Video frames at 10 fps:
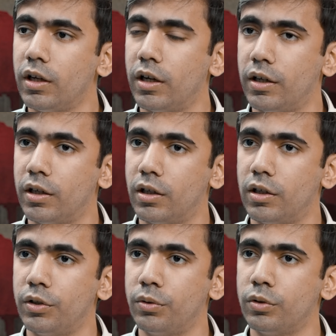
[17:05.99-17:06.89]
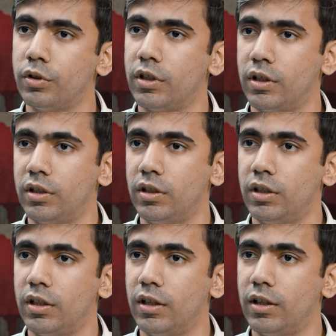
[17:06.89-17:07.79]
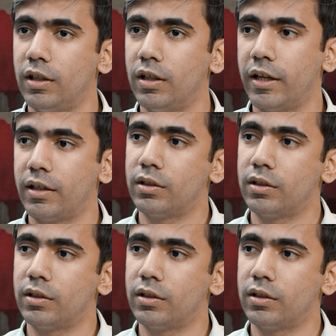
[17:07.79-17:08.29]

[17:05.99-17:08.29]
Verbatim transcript: and uh, you know, like